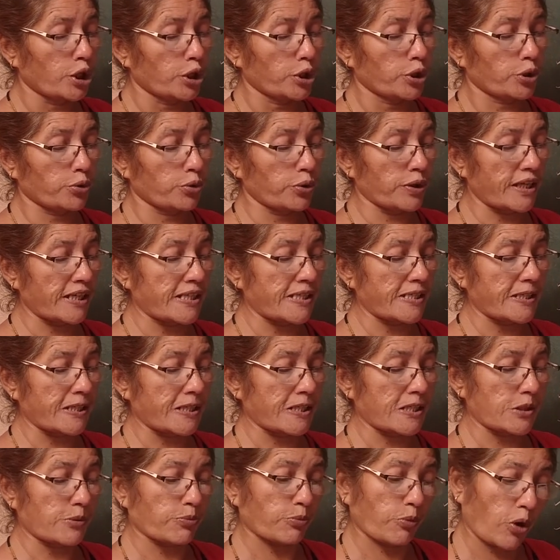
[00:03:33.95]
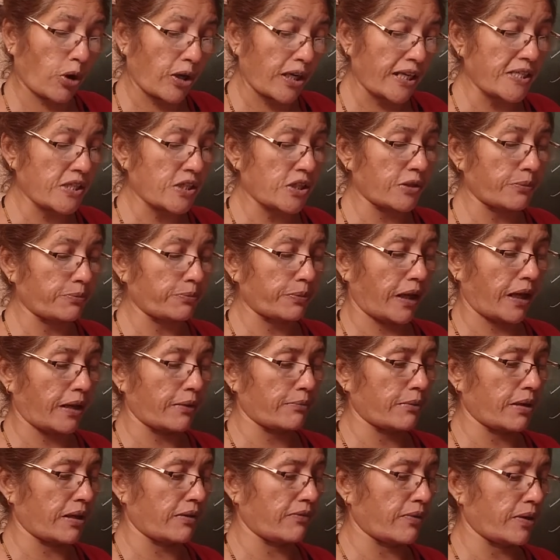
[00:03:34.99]
2 is the smallest
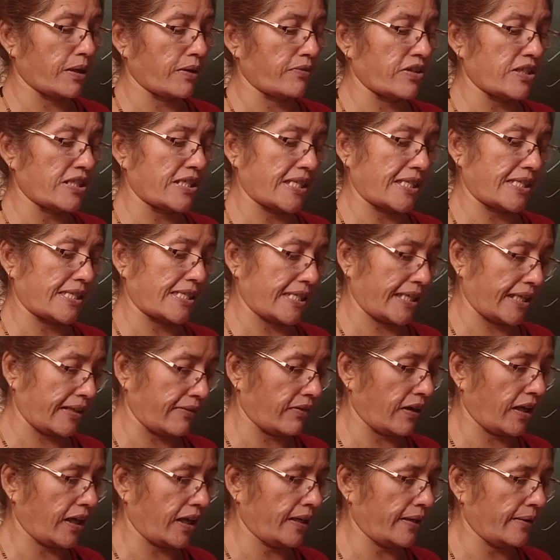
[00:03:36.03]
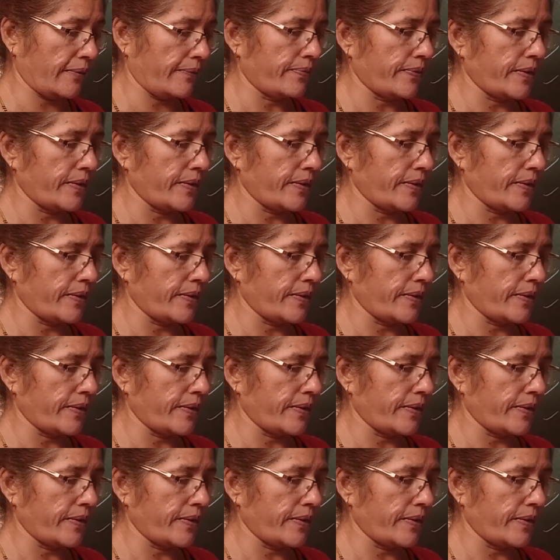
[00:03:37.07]
prime number which is even.